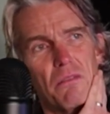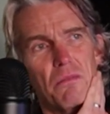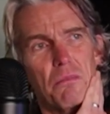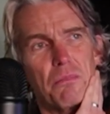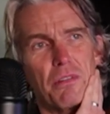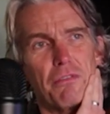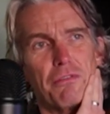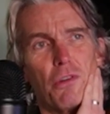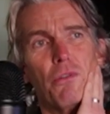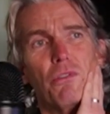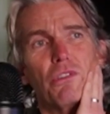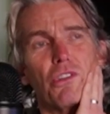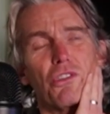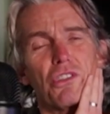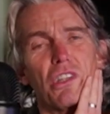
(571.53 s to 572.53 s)

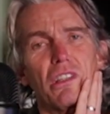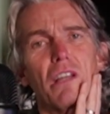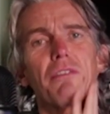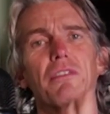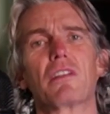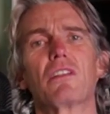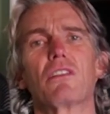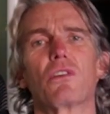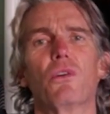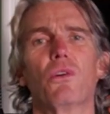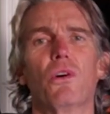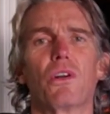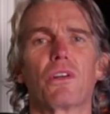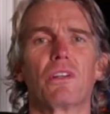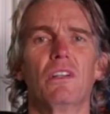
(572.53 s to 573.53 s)
profound or significant
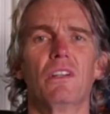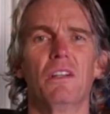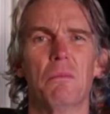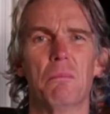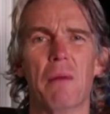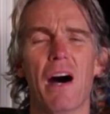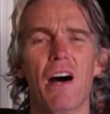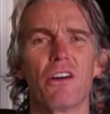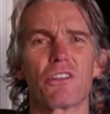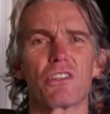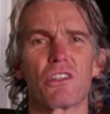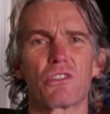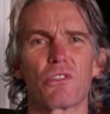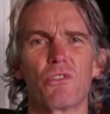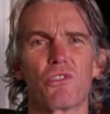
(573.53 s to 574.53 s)
or matters.
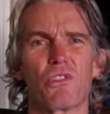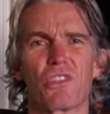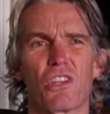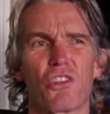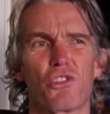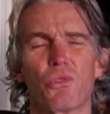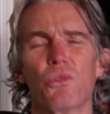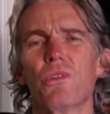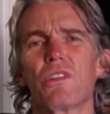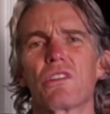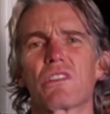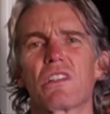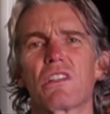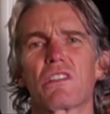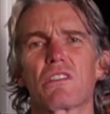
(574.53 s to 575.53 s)
It's all just a show.
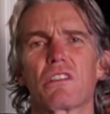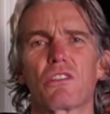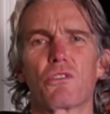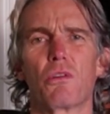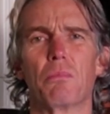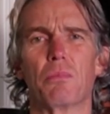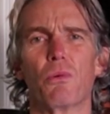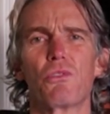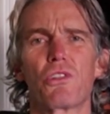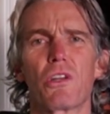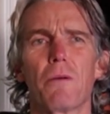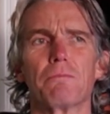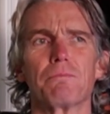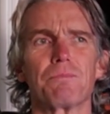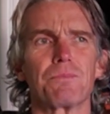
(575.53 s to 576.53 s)
It's all
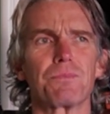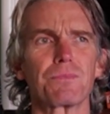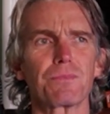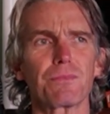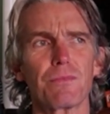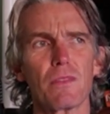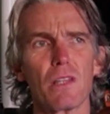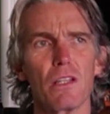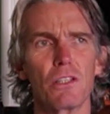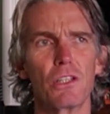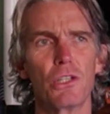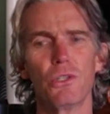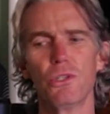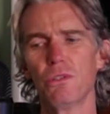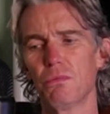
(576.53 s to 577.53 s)
bullshit.
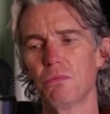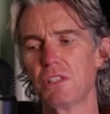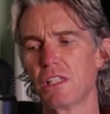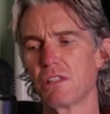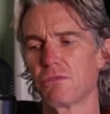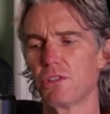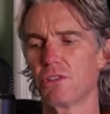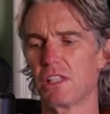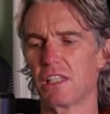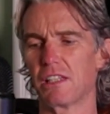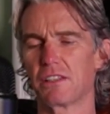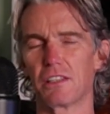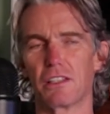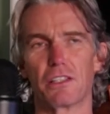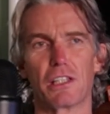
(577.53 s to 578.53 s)
When you really
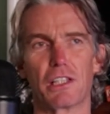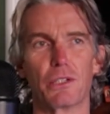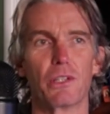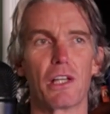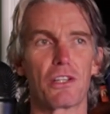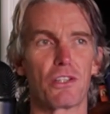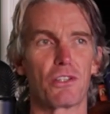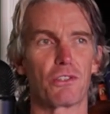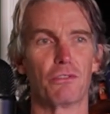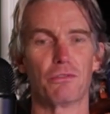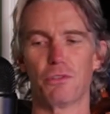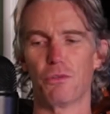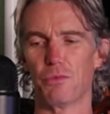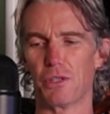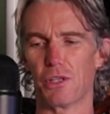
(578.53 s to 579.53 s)
get to the real essence of
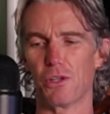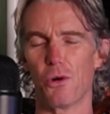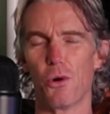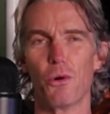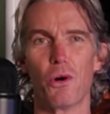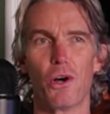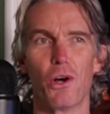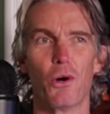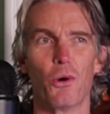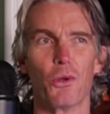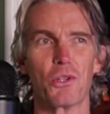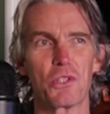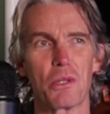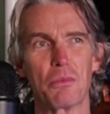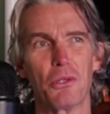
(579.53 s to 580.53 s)
what it
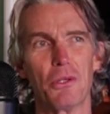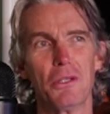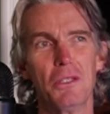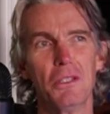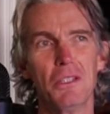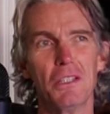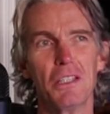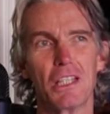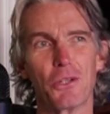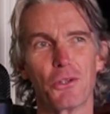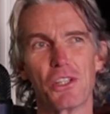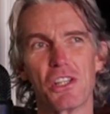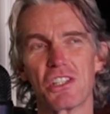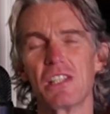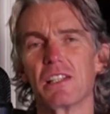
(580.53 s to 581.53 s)
all is about,
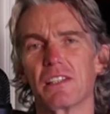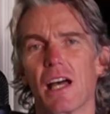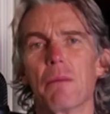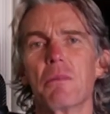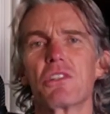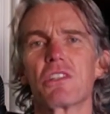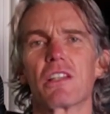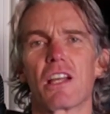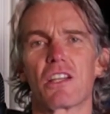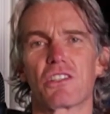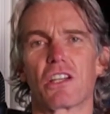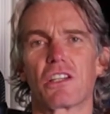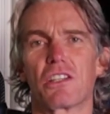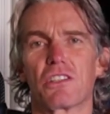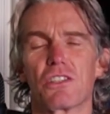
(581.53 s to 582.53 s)
and you see the damage that
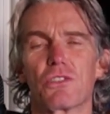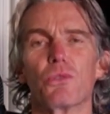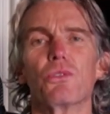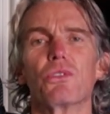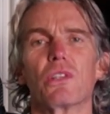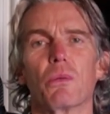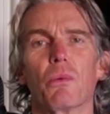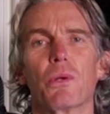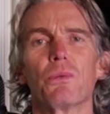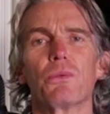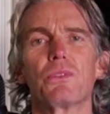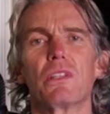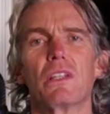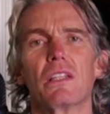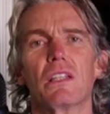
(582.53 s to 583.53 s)
circus is doing to the
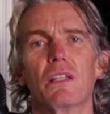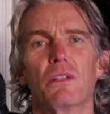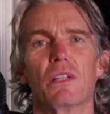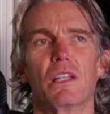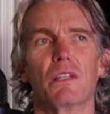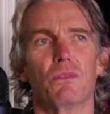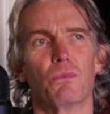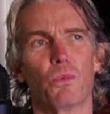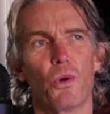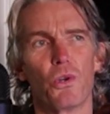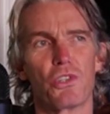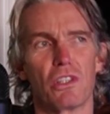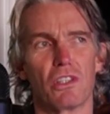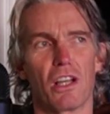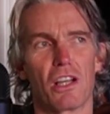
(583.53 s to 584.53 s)
world. And
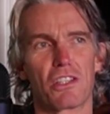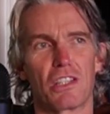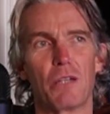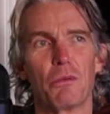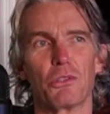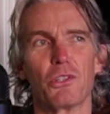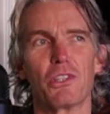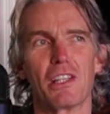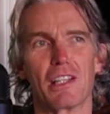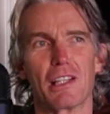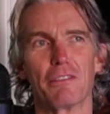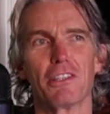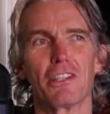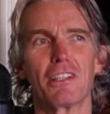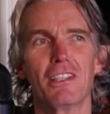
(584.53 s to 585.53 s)
watching last night, we're down at the river,